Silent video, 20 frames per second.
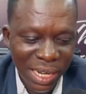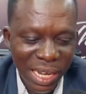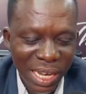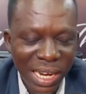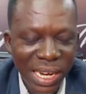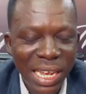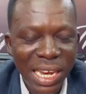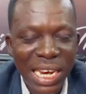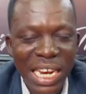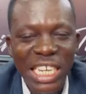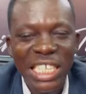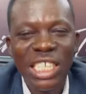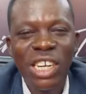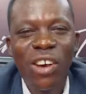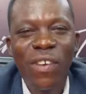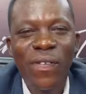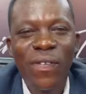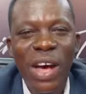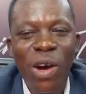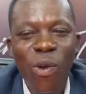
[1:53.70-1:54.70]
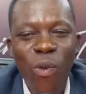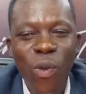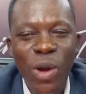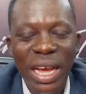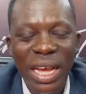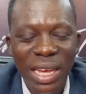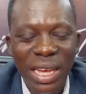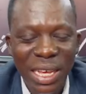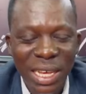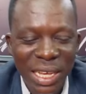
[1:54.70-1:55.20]
the nature of our
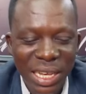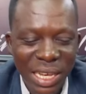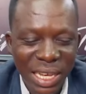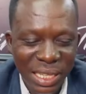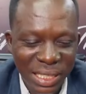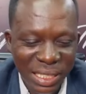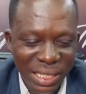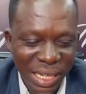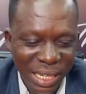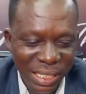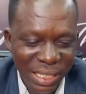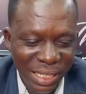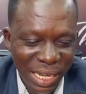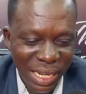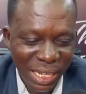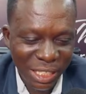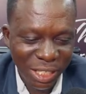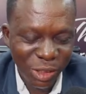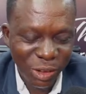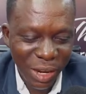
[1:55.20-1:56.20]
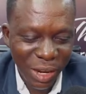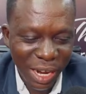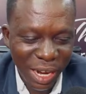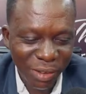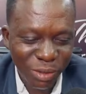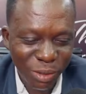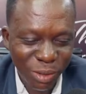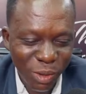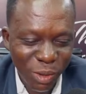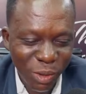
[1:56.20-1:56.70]
work is such that you
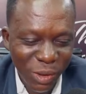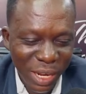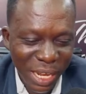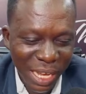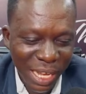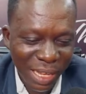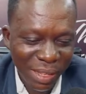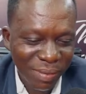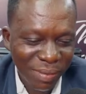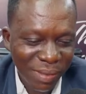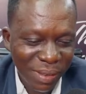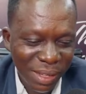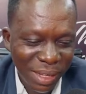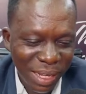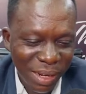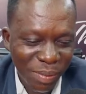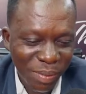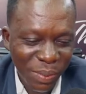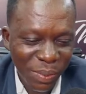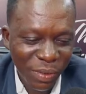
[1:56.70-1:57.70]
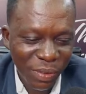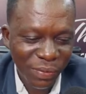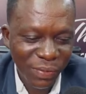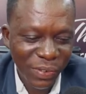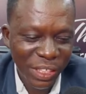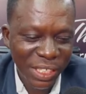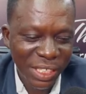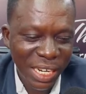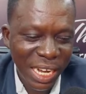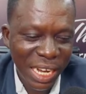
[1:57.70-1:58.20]
have to go there and be
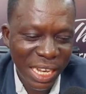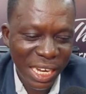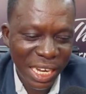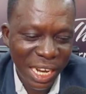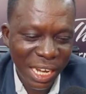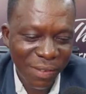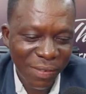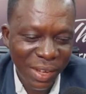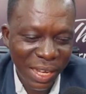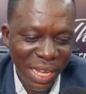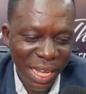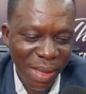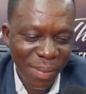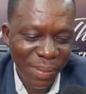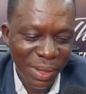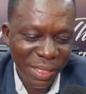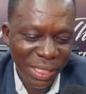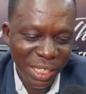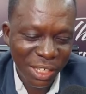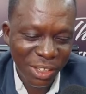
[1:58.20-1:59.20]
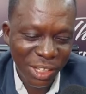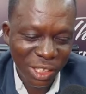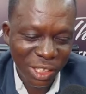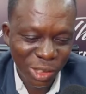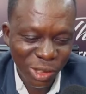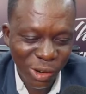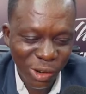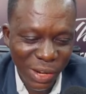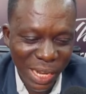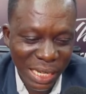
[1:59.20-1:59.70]
professional enough and come and tell the
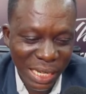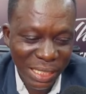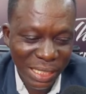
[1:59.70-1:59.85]
story as